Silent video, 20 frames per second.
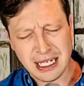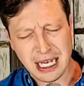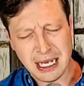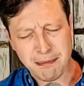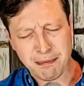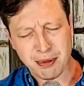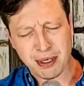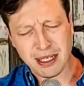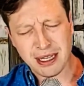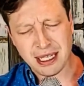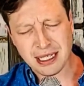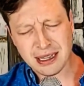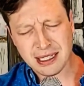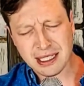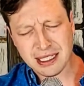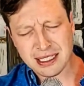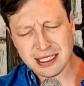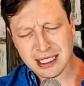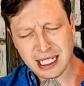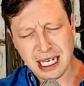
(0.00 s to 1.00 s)
And I pray that
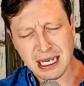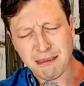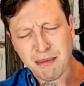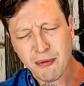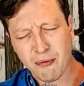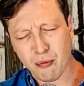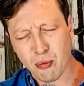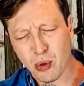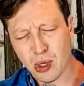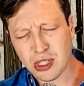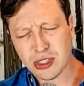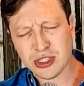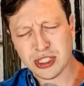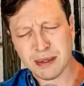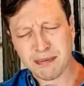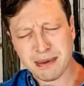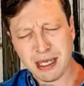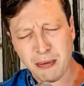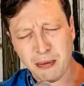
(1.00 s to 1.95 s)
this time of worship,